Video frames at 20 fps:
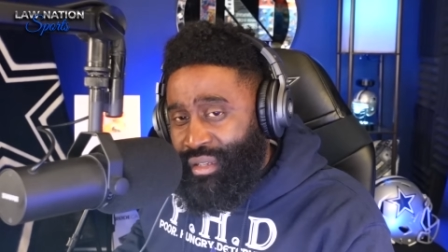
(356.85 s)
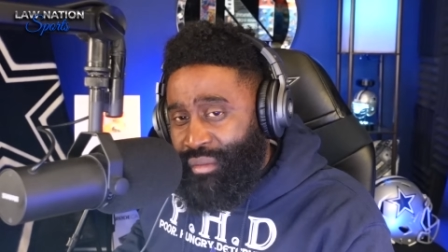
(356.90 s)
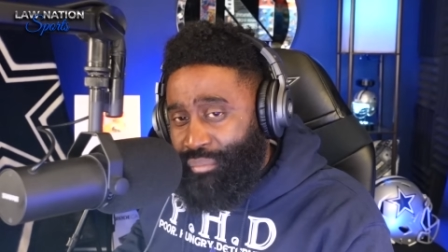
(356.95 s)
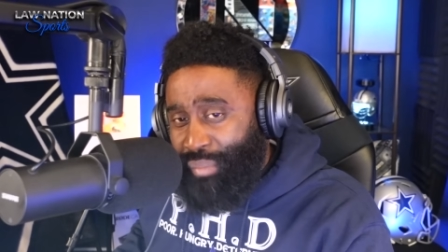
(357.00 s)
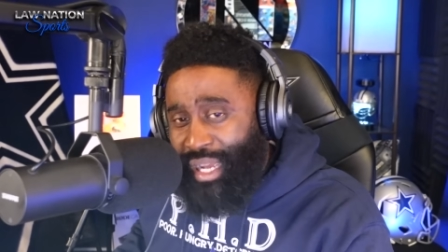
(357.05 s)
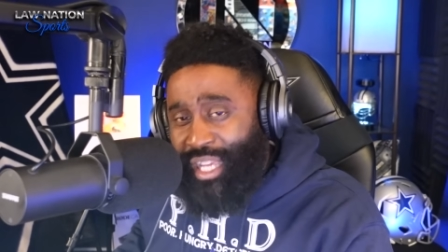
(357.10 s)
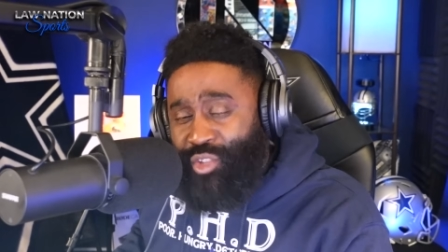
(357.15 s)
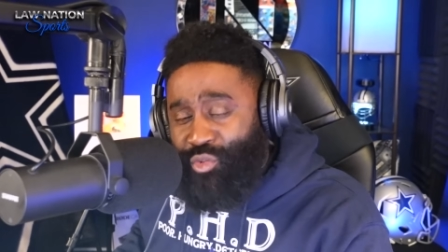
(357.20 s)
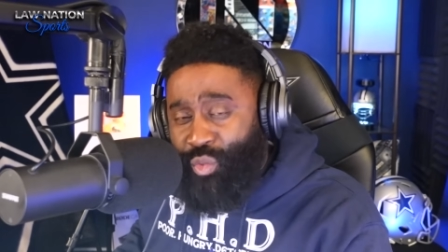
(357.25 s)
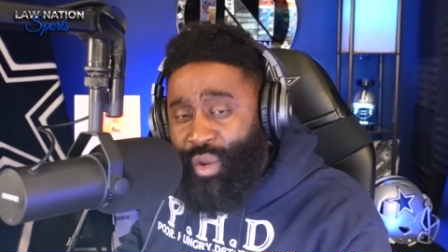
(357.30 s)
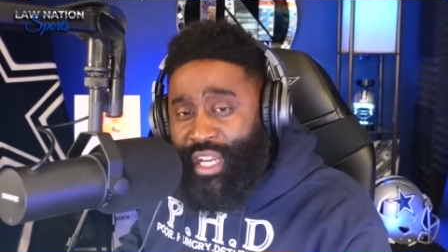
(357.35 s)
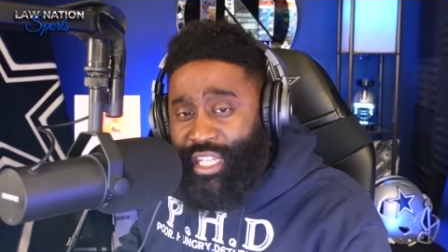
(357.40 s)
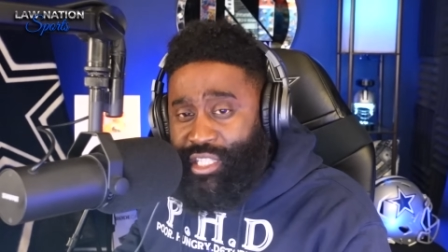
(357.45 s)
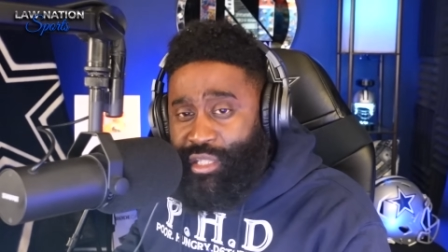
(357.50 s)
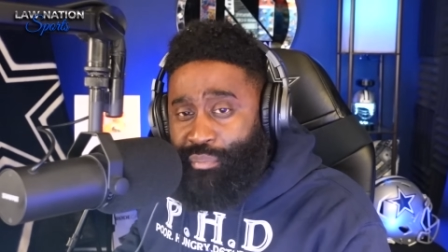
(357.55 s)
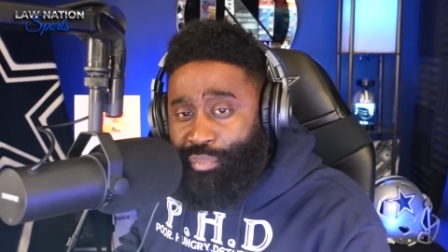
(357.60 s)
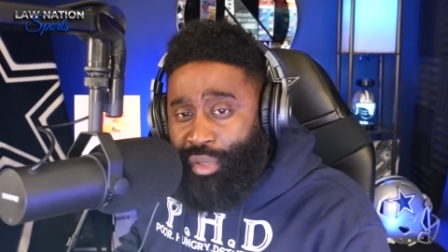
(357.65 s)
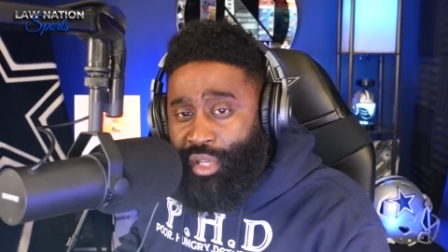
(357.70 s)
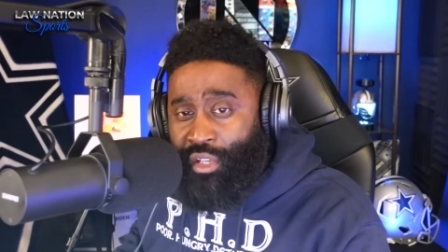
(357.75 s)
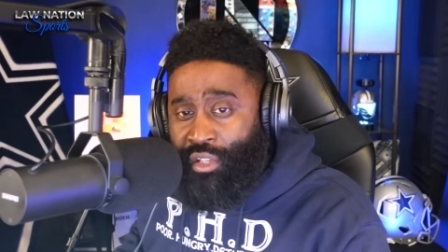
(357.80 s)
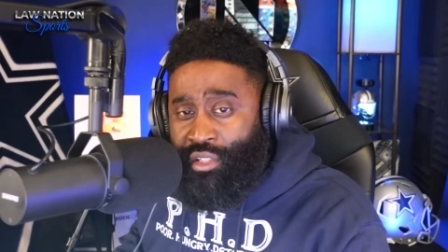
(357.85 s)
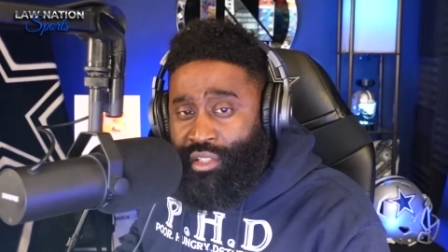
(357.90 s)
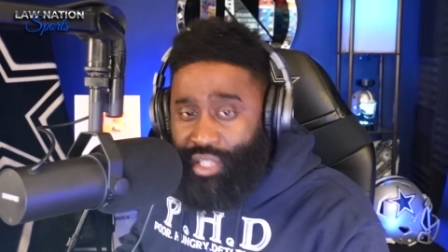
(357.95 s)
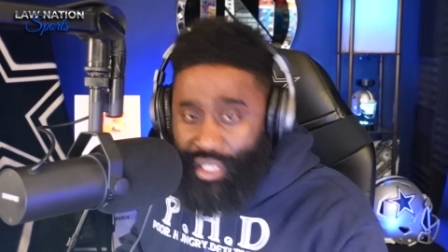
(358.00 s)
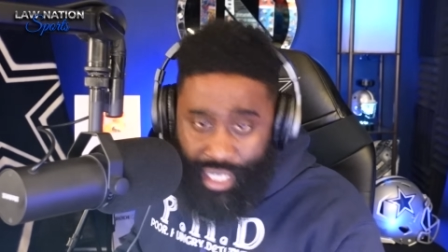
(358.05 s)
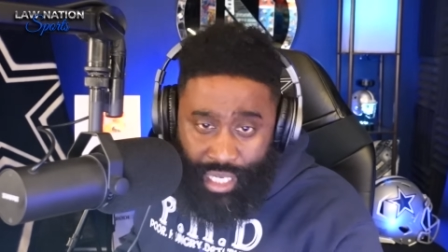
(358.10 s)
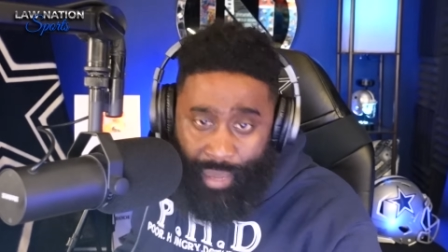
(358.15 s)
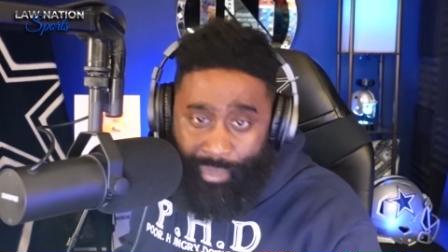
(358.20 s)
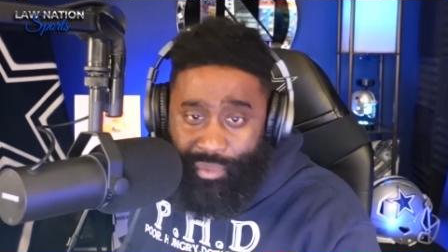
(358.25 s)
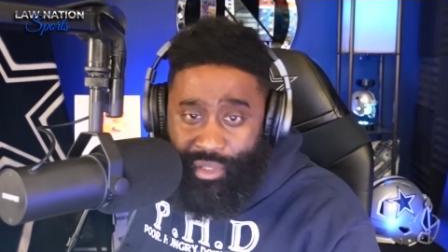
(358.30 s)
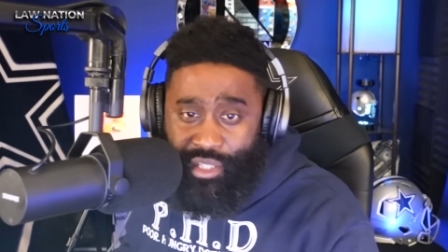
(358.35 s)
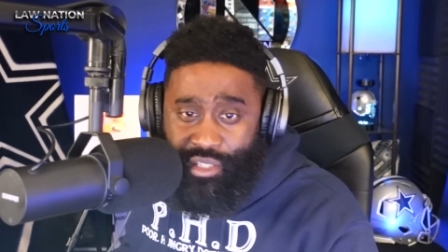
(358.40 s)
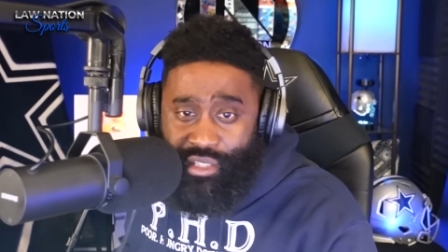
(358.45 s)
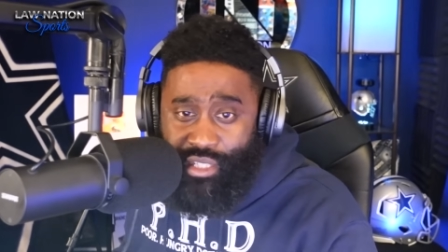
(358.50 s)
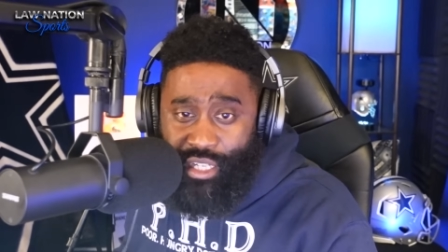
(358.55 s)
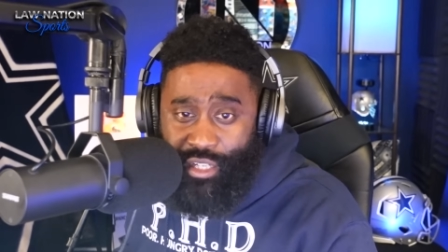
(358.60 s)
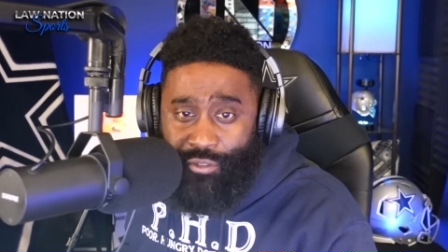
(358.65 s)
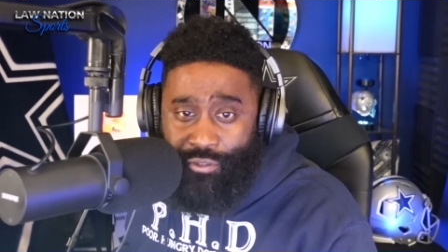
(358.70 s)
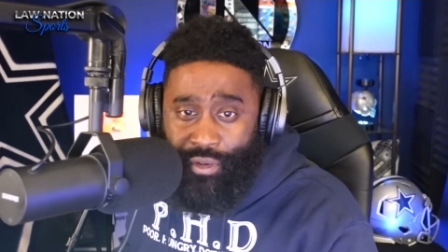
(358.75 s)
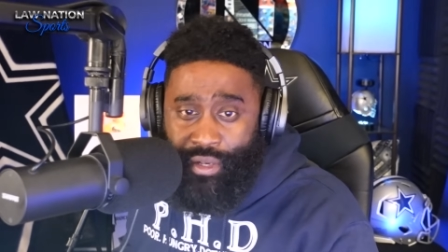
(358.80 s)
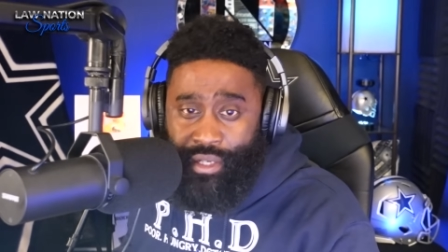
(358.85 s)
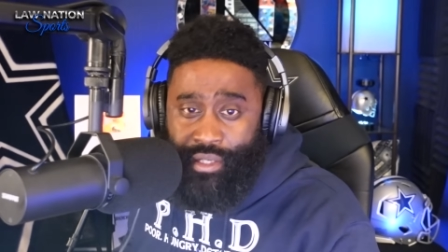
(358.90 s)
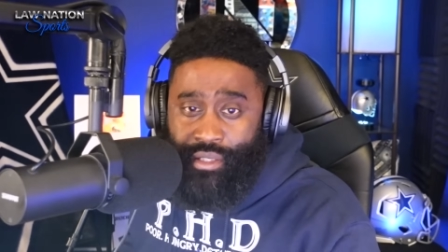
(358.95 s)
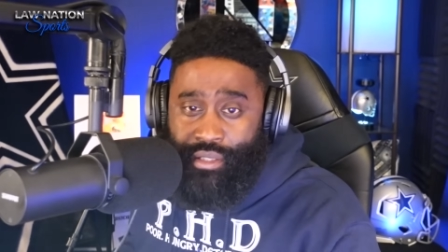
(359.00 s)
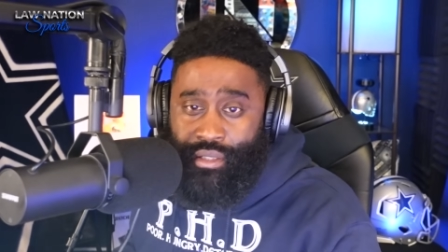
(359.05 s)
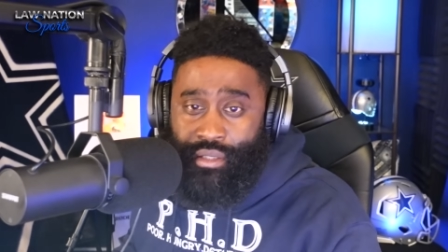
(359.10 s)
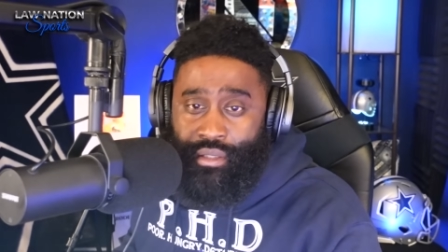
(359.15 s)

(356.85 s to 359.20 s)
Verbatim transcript: Best recipe to help this defense?